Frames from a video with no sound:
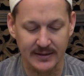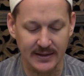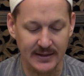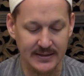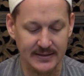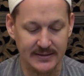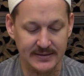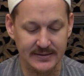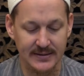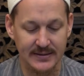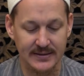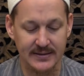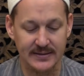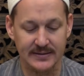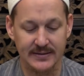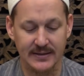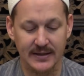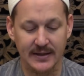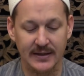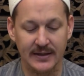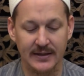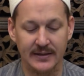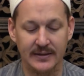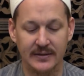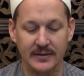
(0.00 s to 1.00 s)
is the
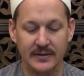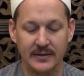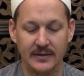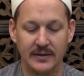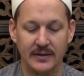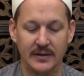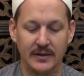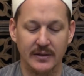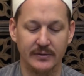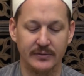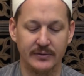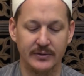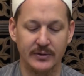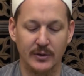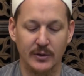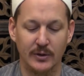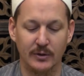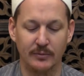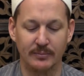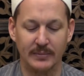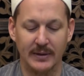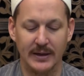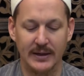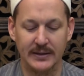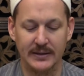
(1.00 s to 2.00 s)
design of the
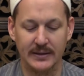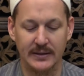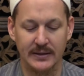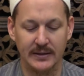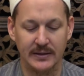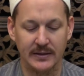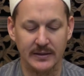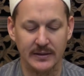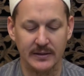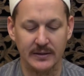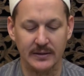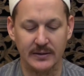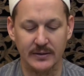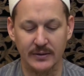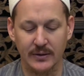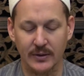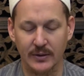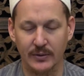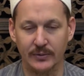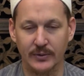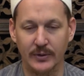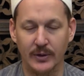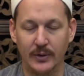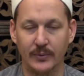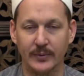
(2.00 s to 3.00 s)
almighty the
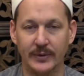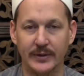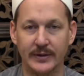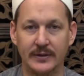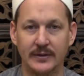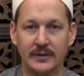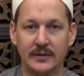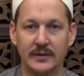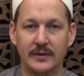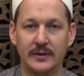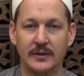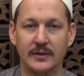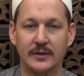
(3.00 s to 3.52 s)
all-knowing